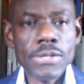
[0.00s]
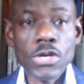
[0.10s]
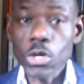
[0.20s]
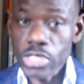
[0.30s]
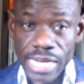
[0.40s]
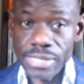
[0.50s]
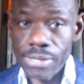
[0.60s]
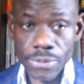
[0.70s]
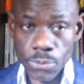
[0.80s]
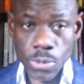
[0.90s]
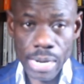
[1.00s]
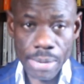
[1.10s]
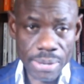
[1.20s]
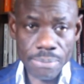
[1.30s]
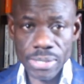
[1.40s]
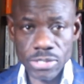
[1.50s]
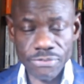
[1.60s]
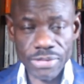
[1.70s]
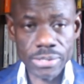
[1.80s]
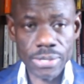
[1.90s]
Your 1031, I made
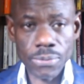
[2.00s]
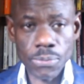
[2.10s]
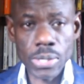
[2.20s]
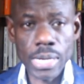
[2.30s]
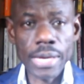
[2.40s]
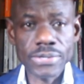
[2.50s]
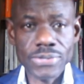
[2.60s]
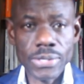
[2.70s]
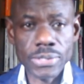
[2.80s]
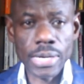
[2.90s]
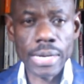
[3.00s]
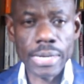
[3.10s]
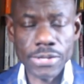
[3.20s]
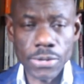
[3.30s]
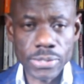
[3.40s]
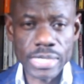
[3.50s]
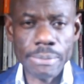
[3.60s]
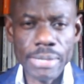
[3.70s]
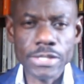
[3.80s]
mention of 1031 exchange the other time,